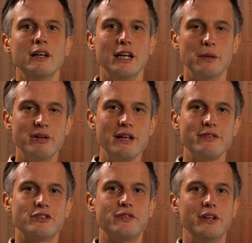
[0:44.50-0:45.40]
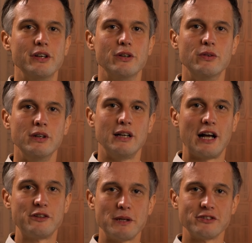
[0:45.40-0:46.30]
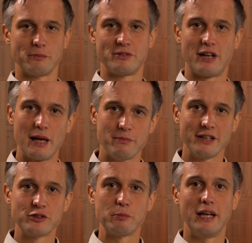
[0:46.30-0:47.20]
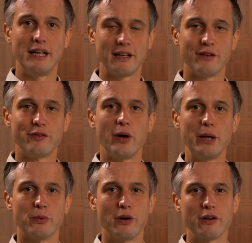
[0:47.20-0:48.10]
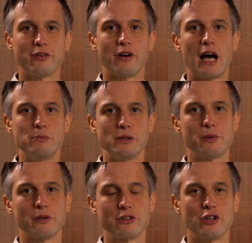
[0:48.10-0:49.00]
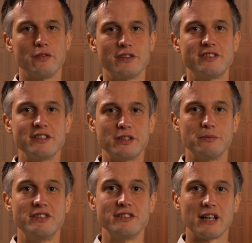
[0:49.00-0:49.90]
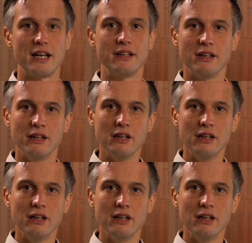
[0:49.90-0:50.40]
In the previous video, I spent some time explaining a framework for hybrid product service systems design.